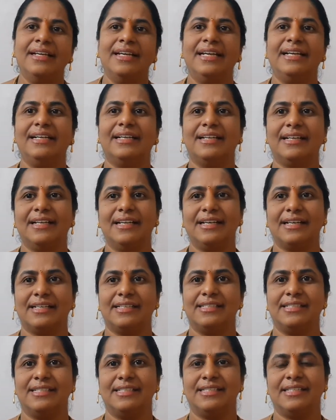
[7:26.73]
internal
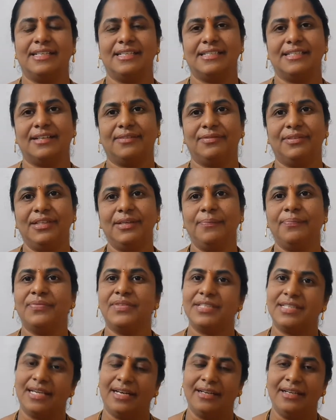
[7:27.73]
resistance of the
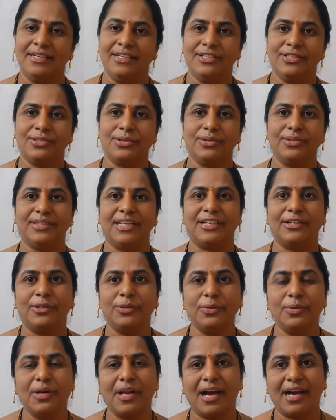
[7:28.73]
cell. So the
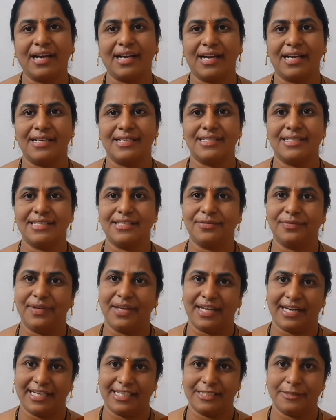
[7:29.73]
2 long answers we
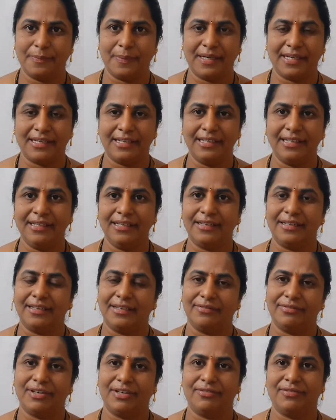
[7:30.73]
are expecting
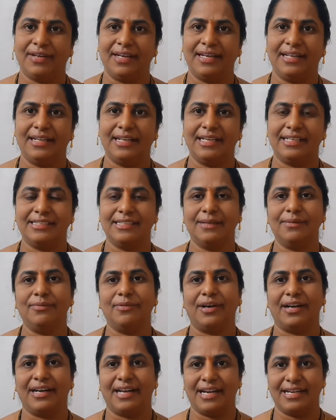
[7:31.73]
for final exam.
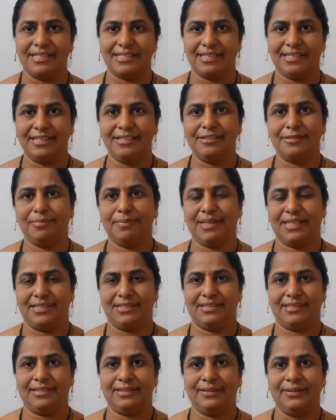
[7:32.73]
One answer is
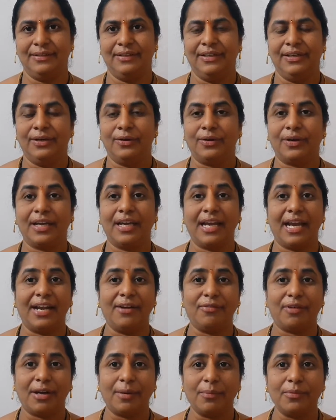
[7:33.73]
must. Okay, and
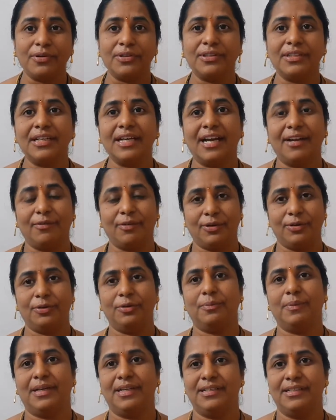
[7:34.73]
one more thing I want to
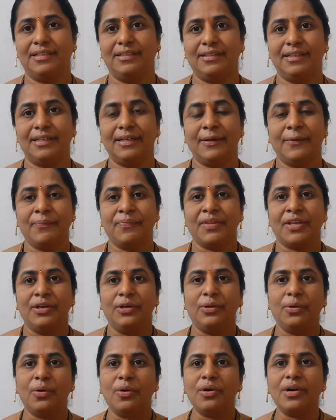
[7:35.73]
mention, that
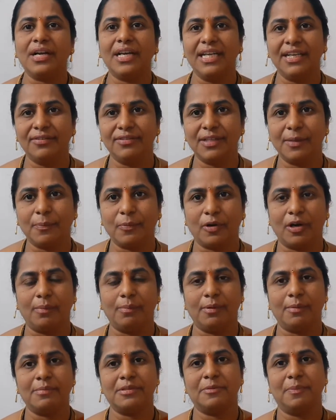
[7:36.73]
don't leave the
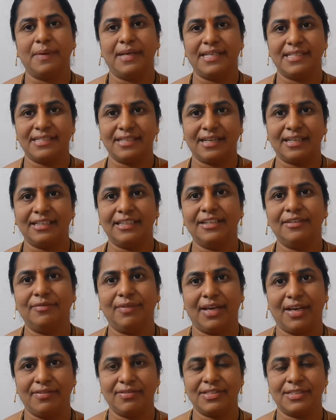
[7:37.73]
problems based on the
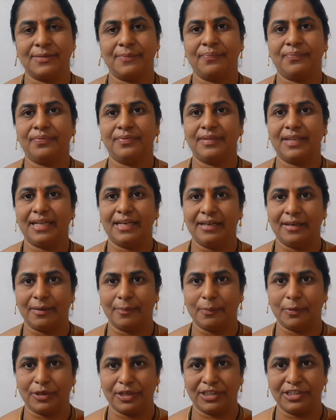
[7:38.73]
waves, then
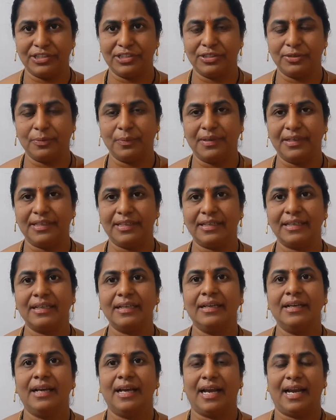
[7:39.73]
potentiometer
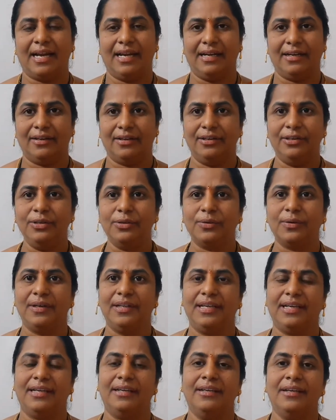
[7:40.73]
and
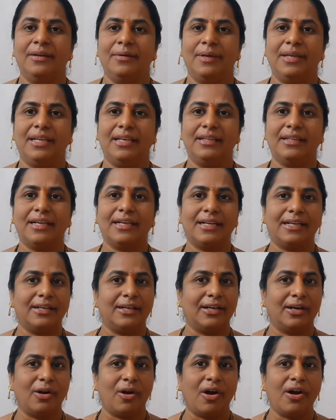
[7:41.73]
nuclei. In that
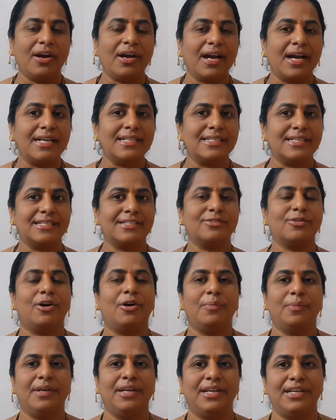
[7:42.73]
long answers
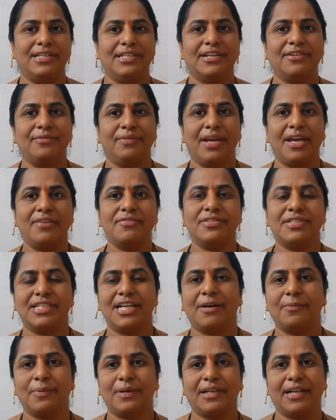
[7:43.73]
combination waves
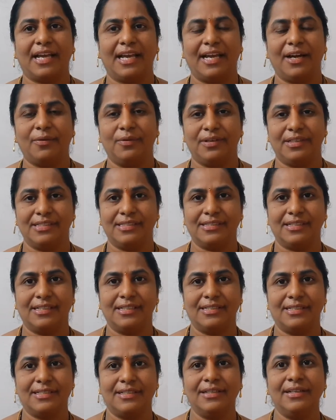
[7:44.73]
chapter I have
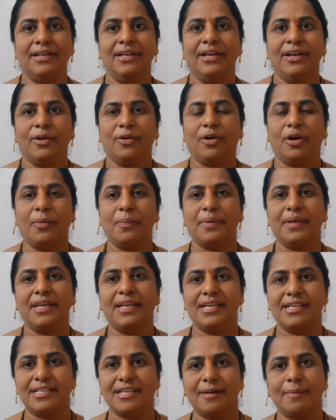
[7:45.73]
discussed
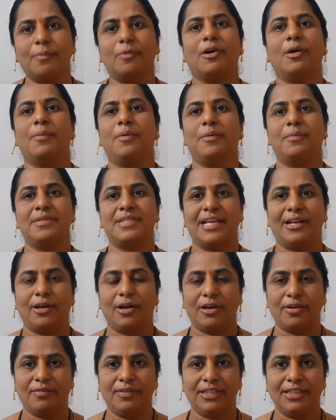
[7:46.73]
combination problems
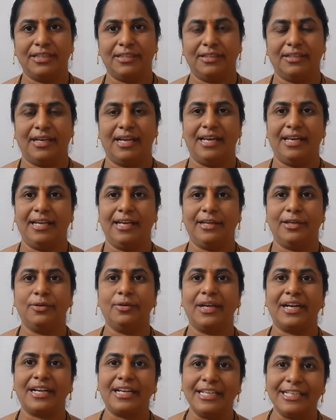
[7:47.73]
along with the
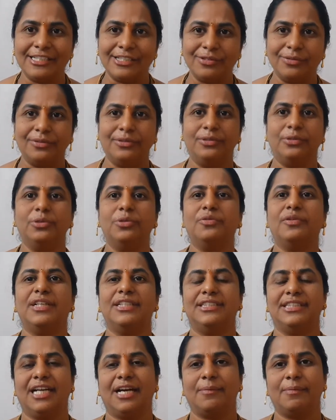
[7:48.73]
LAQ. At least you do
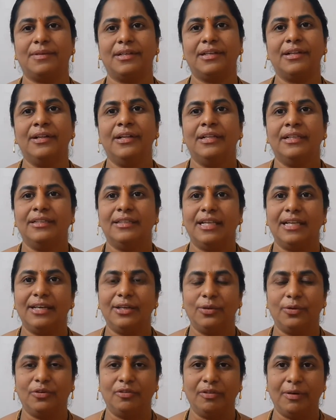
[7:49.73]
one chapter, then
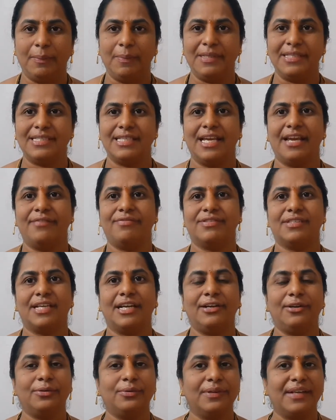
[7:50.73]
you will be safe
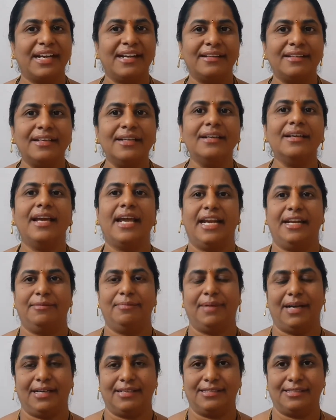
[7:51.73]
side to get the 8
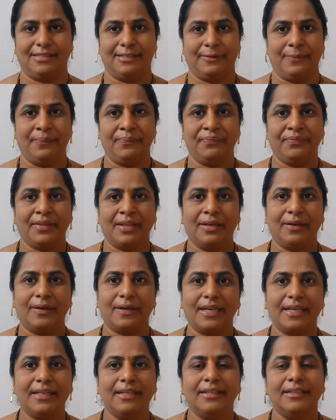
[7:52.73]
marks.
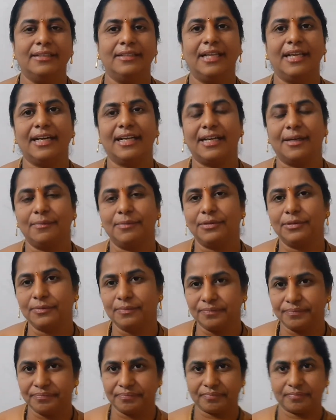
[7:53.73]
Okay, then come
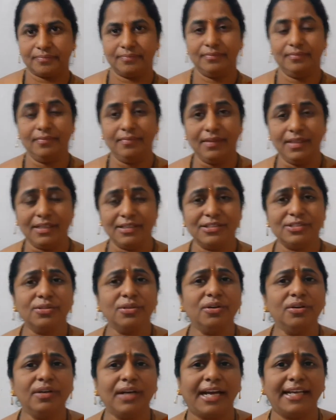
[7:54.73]
to,
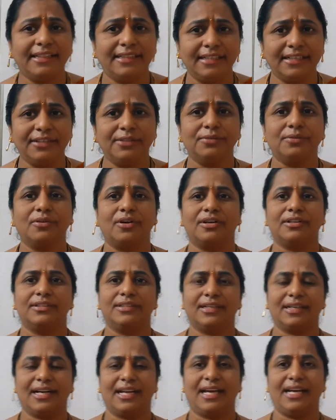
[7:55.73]
so I think you got
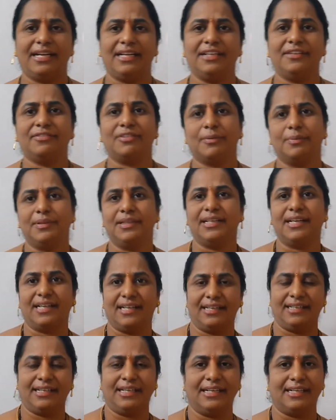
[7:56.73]
the clarity from the
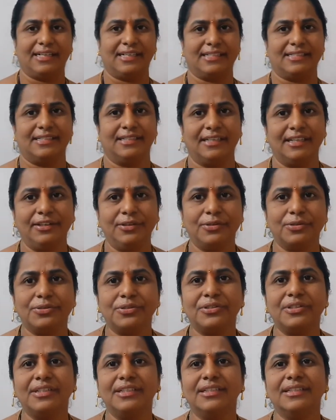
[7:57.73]
current electricity. You
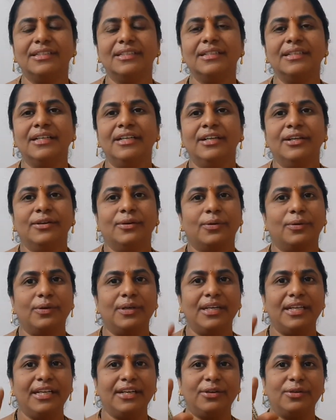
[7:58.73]
should learn
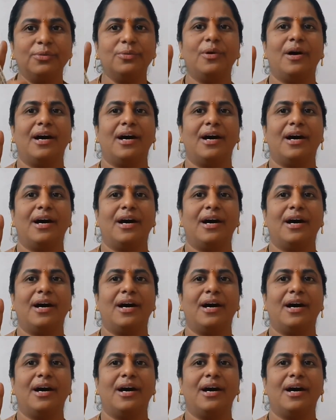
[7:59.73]
only 2